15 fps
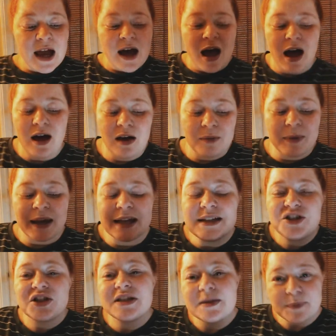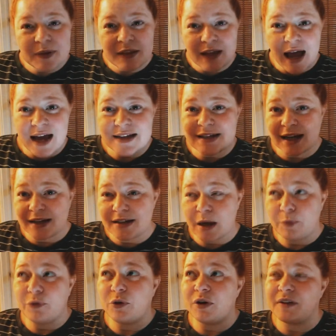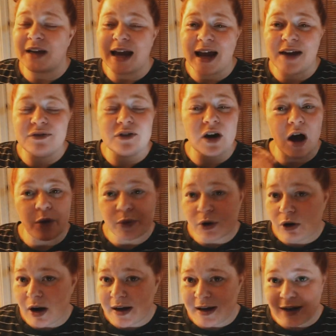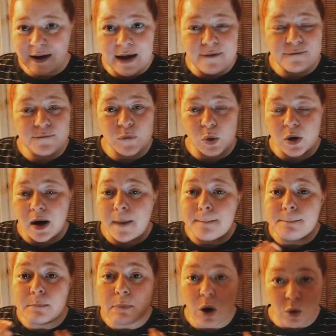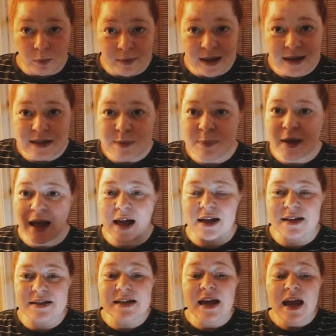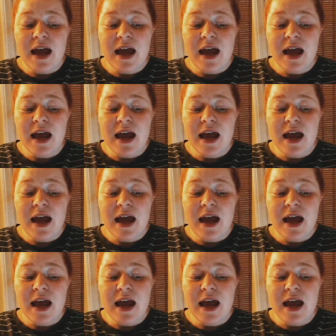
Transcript: Um, it's just something that I signed up for that I have not regretted for a moment because